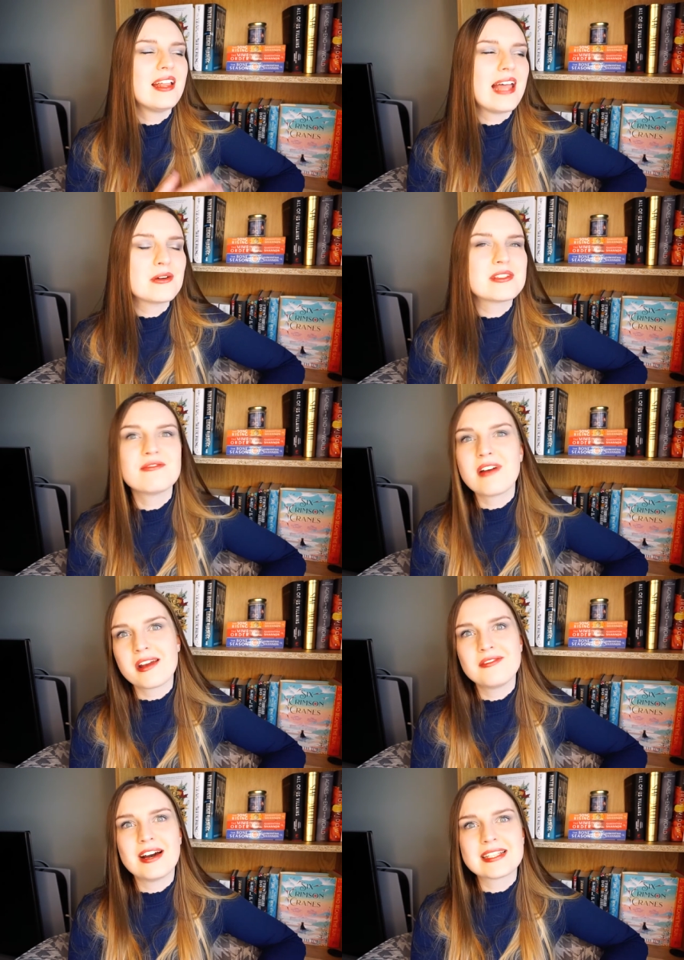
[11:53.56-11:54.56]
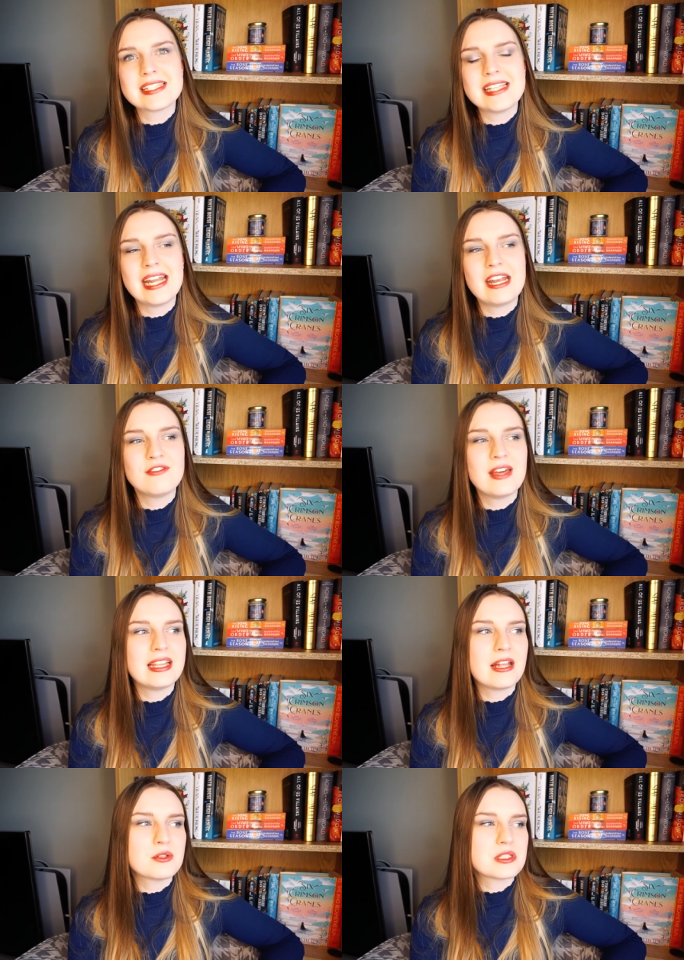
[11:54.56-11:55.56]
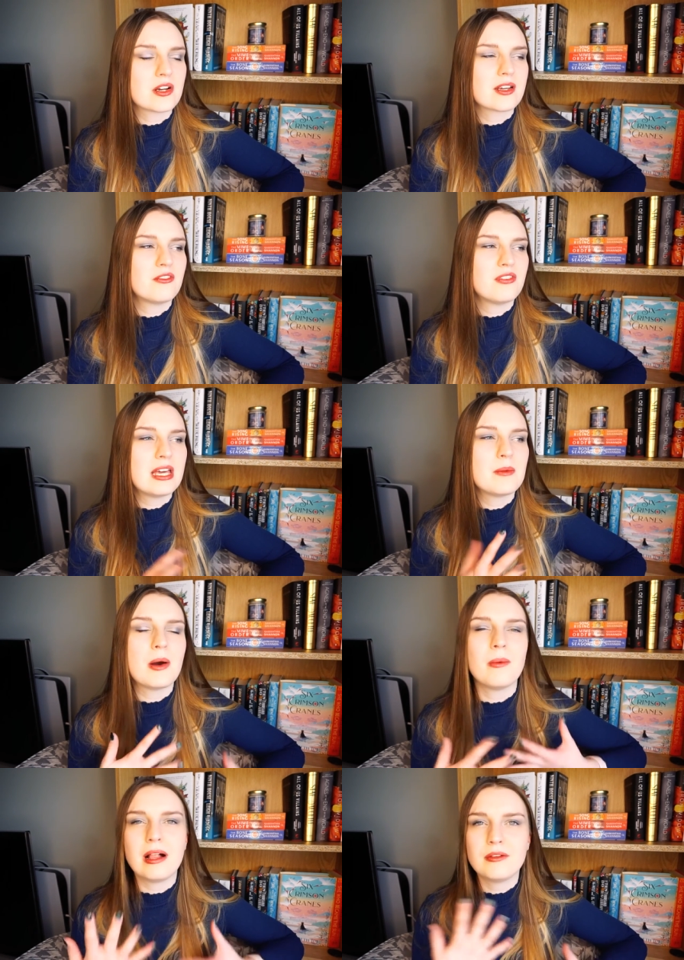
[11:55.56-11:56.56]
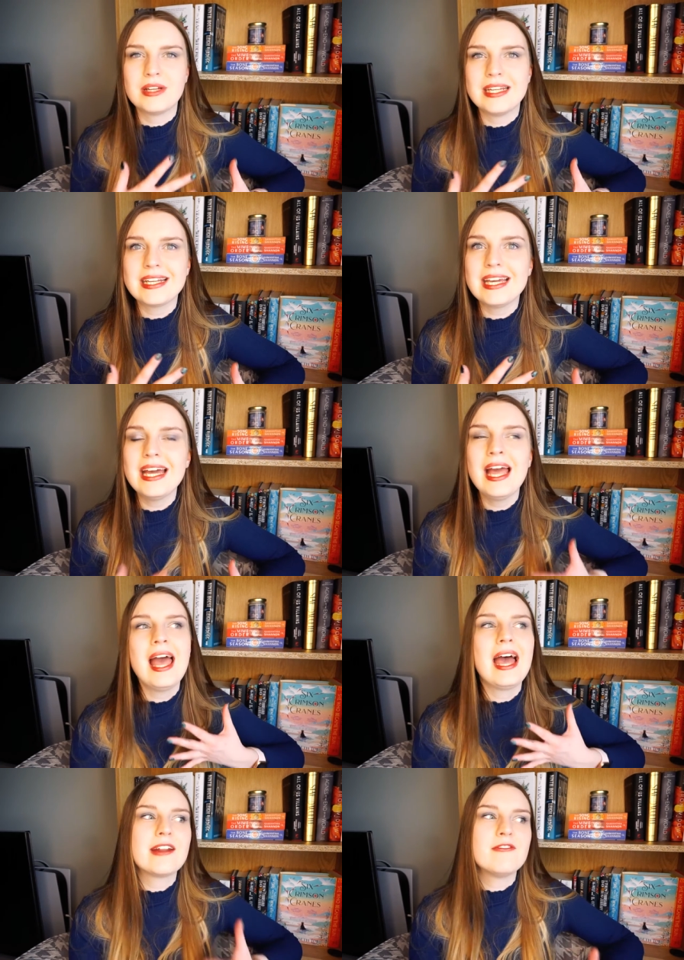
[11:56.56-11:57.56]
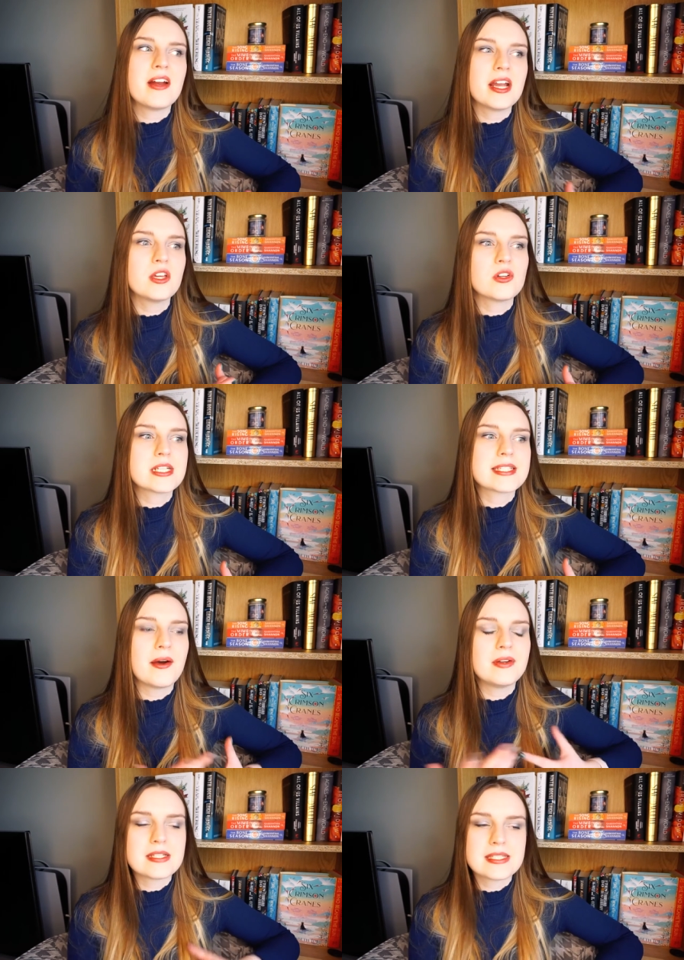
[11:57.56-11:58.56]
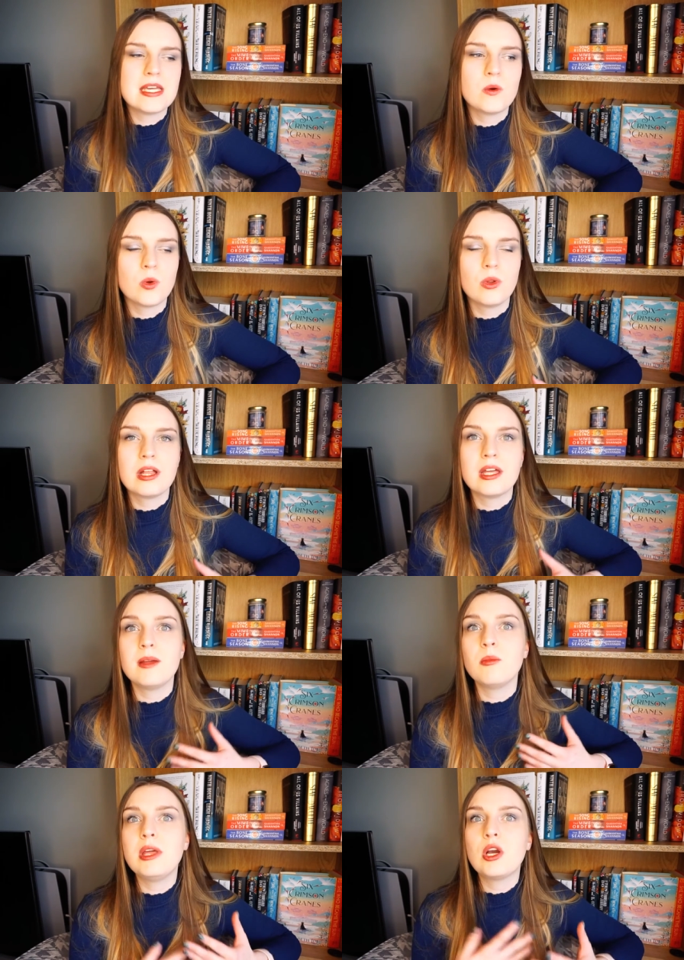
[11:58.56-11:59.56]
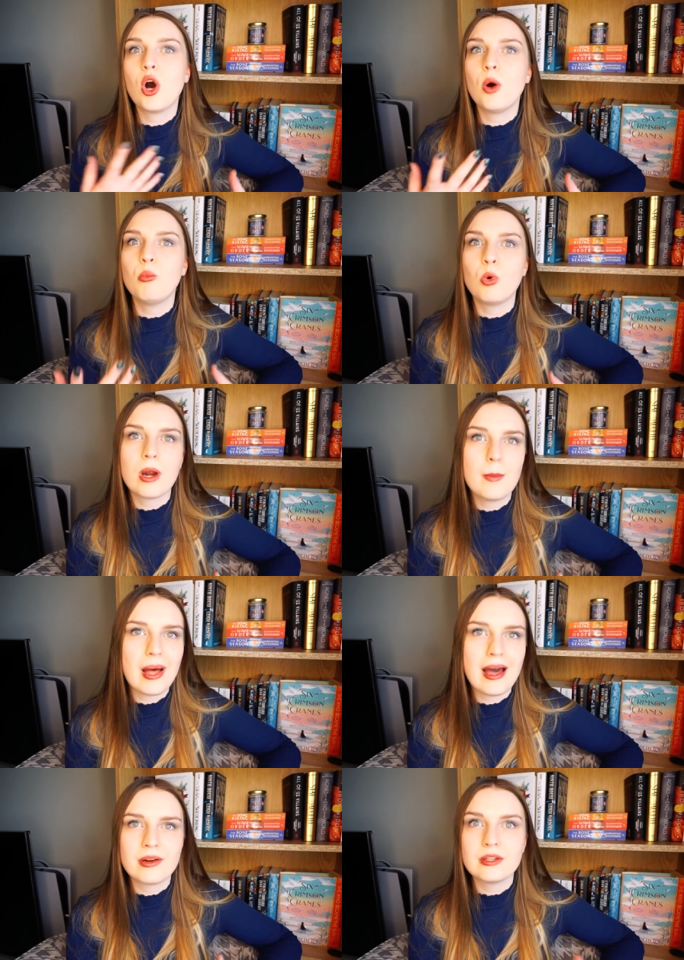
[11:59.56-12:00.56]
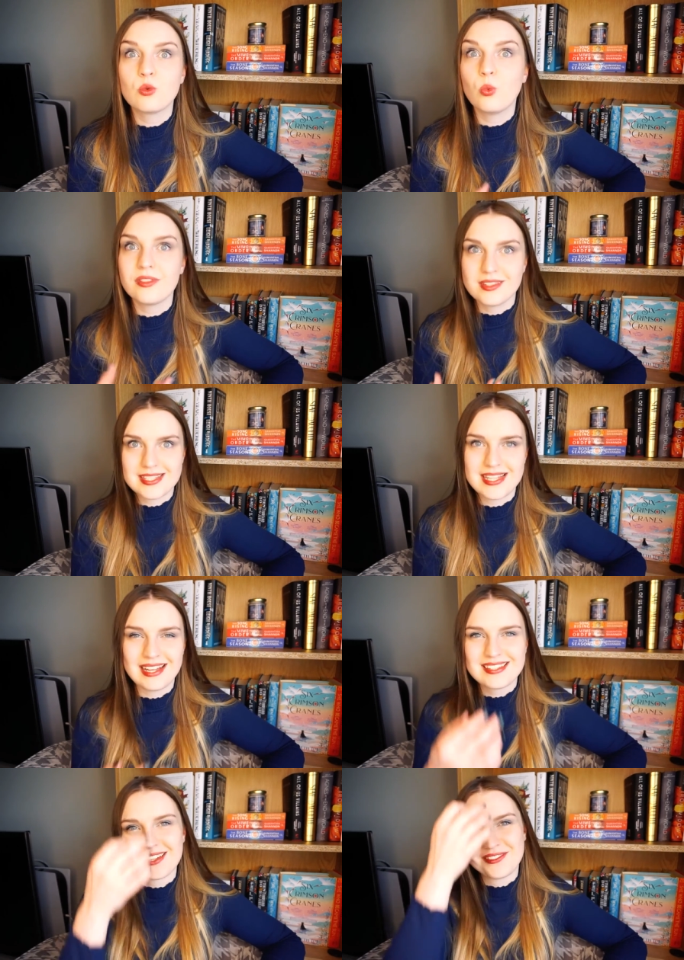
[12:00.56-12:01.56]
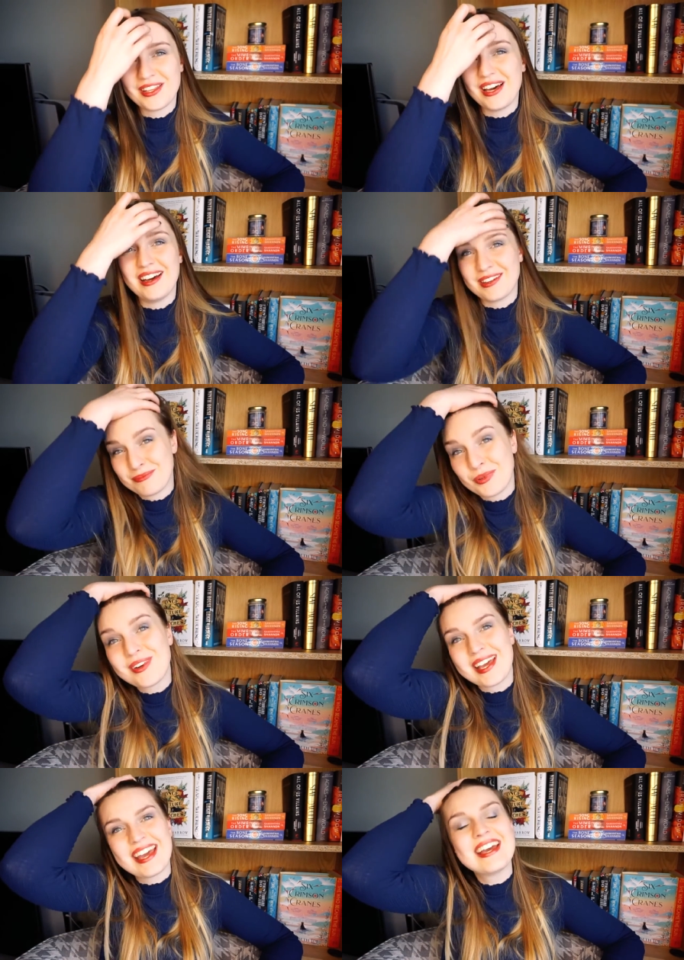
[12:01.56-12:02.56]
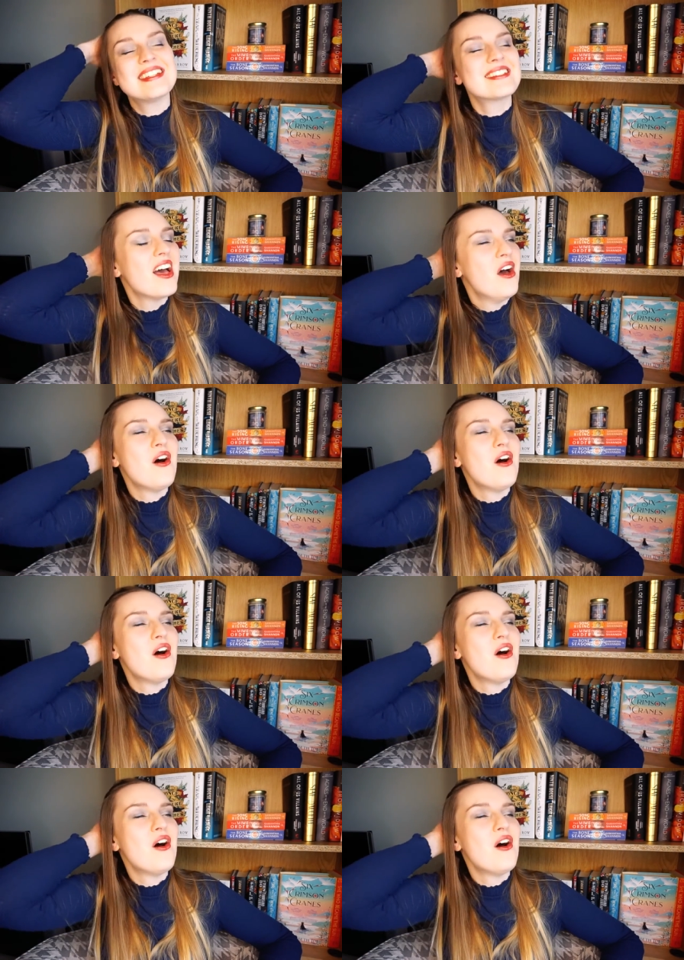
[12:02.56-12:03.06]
That was a very fascinating thing that I was thinking about while reading it. And I'm very curious how in the sequel it become more apparent what the stance of the book is